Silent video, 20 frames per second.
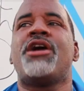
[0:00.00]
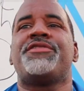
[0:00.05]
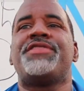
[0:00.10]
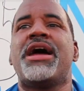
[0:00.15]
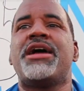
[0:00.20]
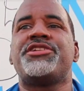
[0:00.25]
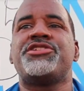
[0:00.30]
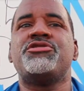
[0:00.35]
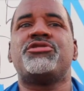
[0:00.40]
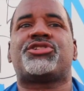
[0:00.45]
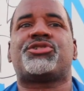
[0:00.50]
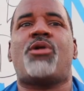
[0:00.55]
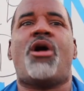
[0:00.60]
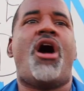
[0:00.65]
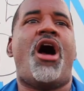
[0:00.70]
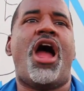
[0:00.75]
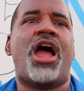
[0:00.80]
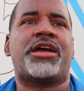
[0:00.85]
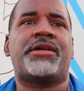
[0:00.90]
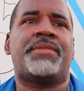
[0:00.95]
their usual
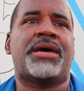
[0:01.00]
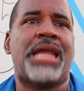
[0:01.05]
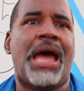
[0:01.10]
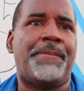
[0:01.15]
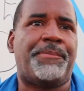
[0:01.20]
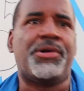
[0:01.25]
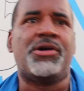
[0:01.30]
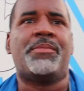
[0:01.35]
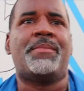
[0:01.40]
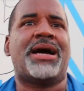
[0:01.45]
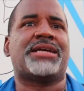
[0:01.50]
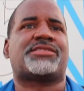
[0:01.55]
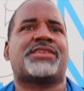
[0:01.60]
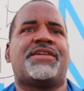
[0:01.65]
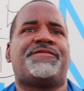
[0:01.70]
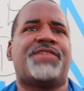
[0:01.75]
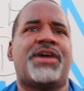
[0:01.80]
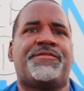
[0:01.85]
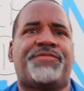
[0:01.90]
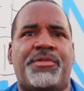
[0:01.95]
argument, I pull
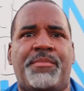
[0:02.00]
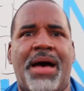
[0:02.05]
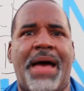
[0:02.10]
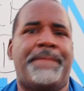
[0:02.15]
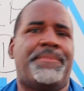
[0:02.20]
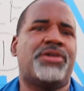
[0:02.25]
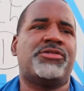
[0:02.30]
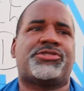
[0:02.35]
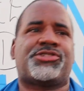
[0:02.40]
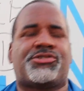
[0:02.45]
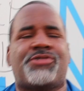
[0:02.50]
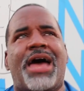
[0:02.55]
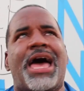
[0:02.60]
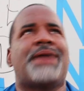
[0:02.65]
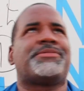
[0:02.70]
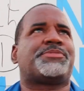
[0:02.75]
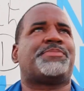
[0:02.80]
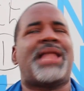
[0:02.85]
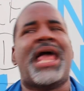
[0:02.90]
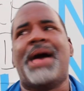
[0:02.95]
myself up from my
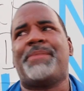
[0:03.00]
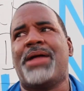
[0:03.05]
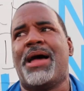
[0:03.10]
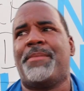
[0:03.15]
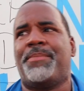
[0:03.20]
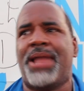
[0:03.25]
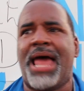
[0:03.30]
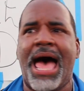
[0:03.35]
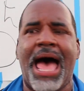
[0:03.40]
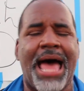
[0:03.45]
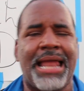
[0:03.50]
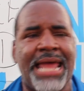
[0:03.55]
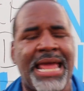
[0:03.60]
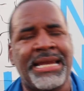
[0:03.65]
bootstraps, blah, blah, blah.